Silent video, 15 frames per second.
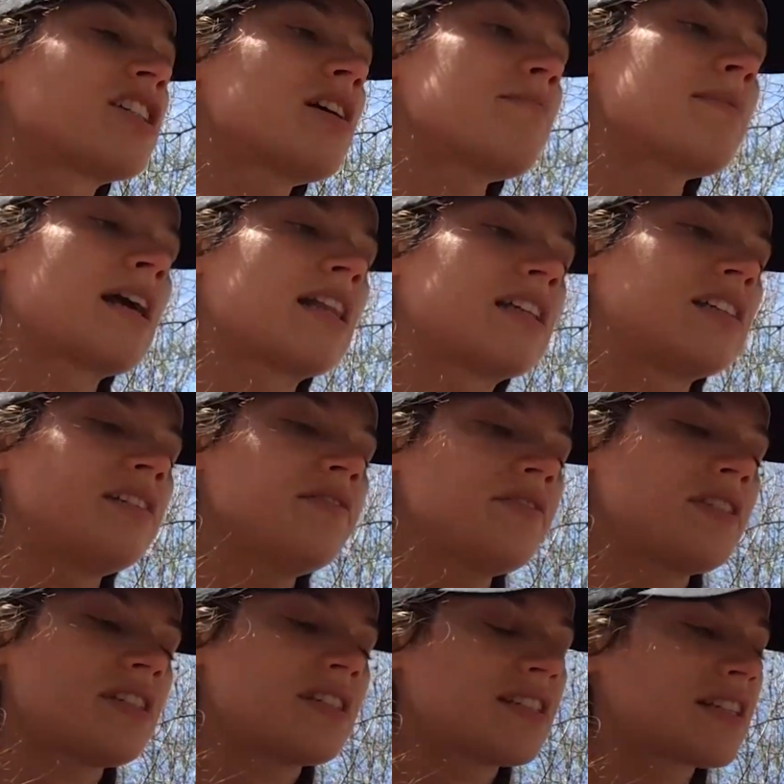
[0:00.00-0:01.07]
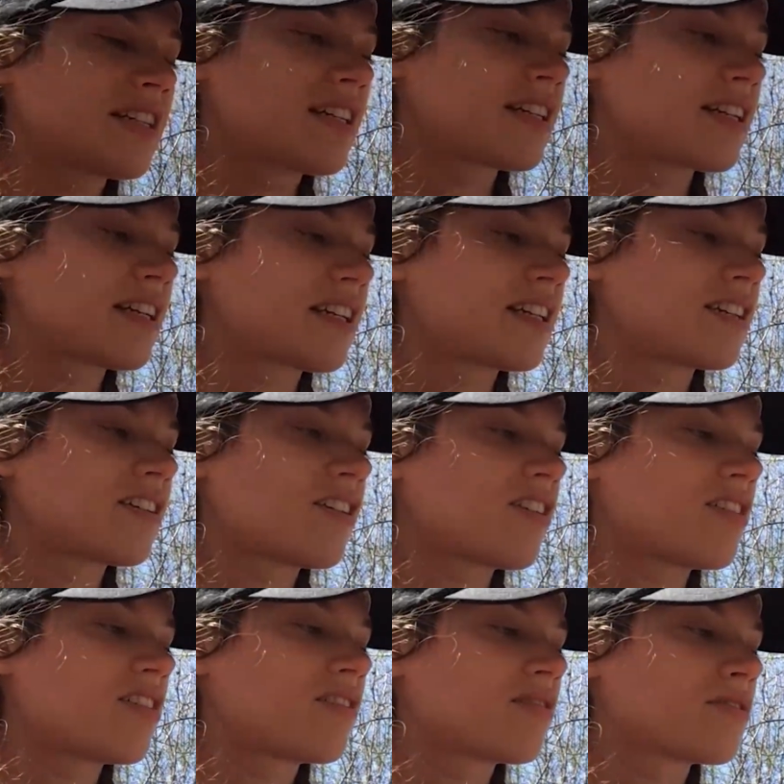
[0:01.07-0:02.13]
up my leaves, get it
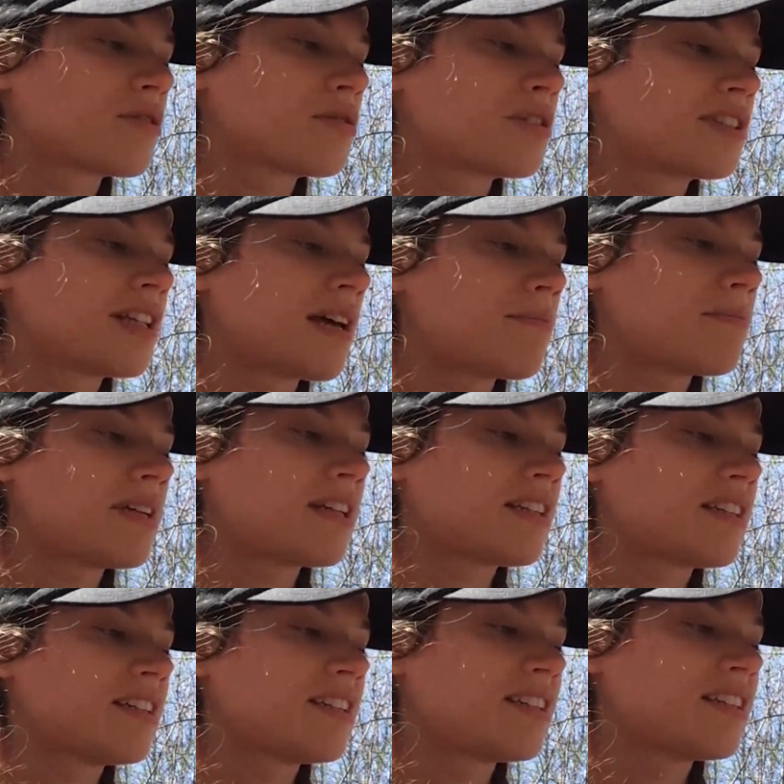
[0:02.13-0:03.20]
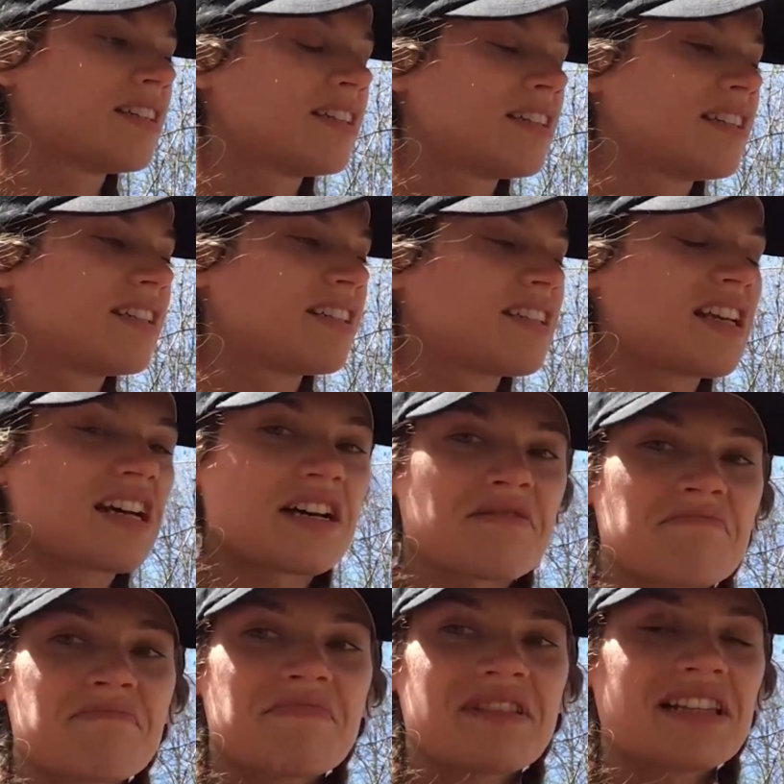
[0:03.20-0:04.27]
all rolled up and
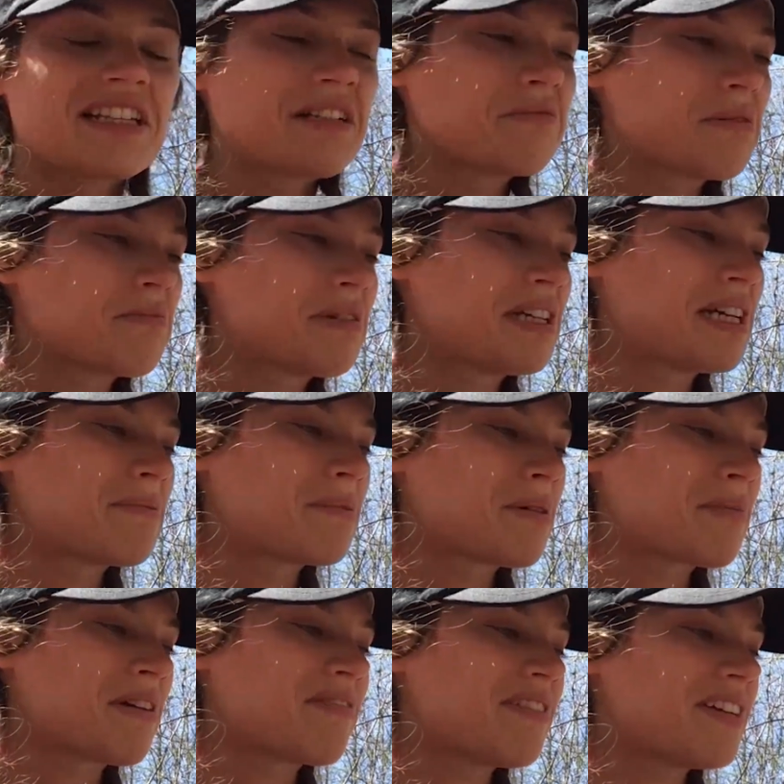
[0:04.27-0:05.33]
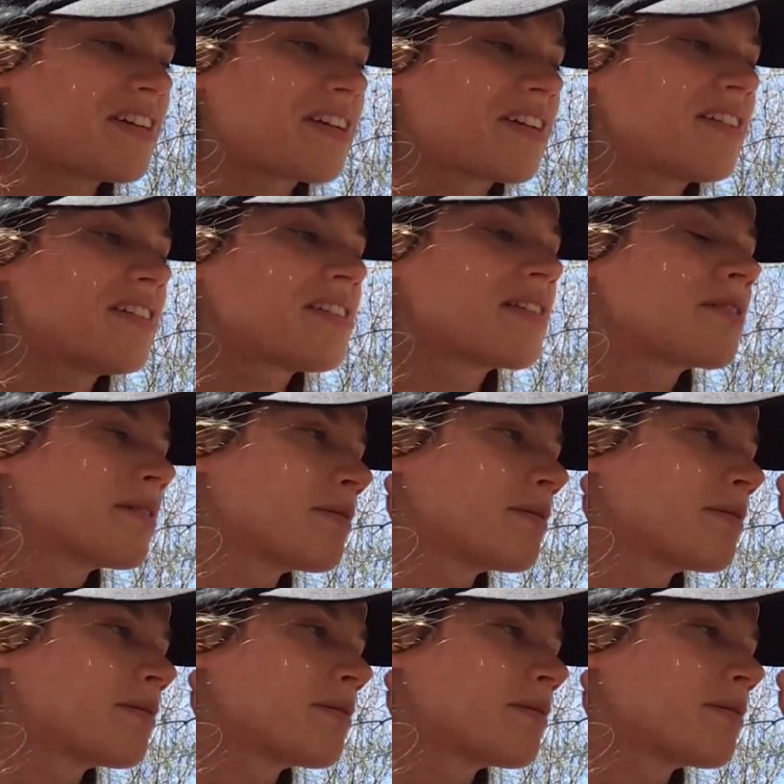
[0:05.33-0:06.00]
a little bit beat up on my fingers,